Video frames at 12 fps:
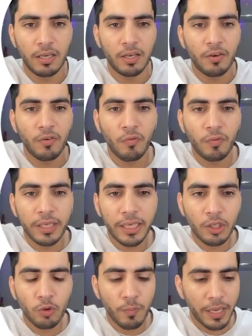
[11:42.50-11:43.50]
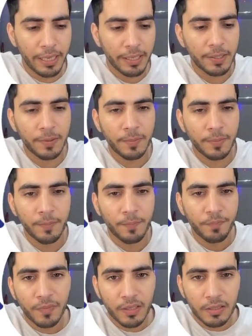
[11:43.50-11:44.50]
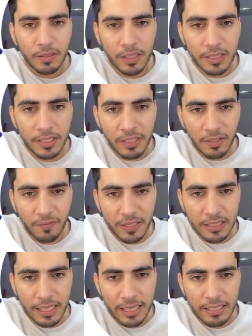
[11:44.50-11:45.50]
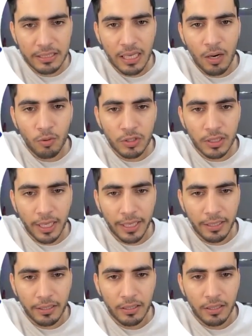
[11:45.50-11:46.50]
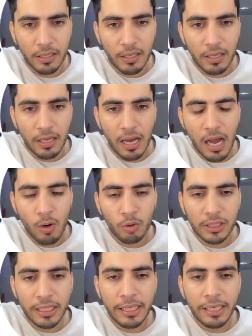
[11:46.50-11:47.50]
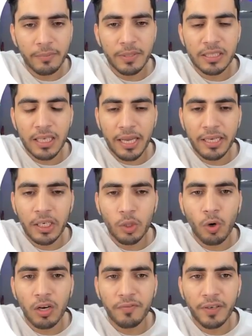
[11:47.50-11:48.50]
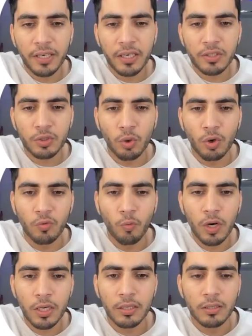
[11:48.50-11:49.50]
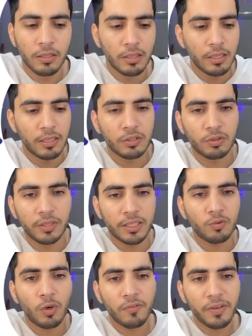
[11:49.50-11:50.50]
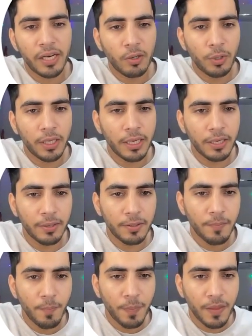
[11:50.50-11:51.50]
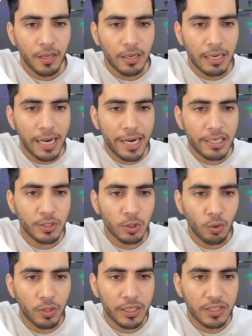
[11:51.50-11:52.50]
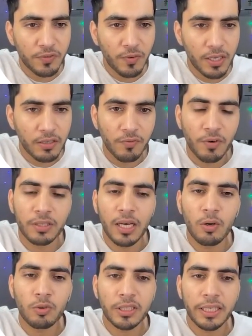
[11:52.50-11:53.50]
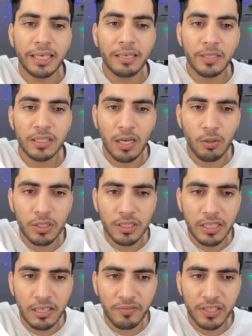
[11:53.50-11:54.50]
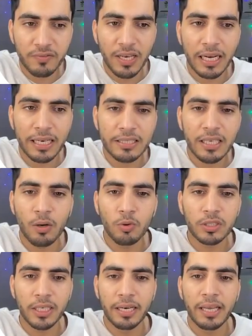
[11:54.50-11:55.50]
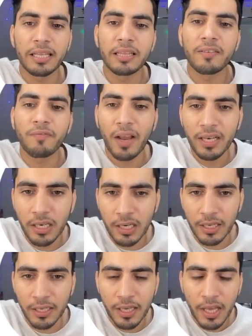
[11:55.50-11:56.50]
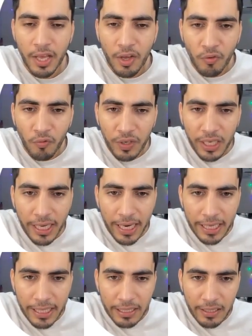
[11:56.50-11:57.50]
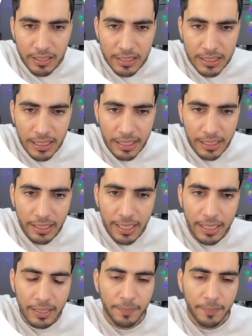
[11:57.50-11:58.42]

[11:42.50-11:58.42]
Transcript: We need to make this interface as outside. Outside, it means I need to configure a zone 1. So that's what we are doing here. NAT zone is 1 for the outside. It means now this interface will act as the outside. And then finally, we are adding a static NAT.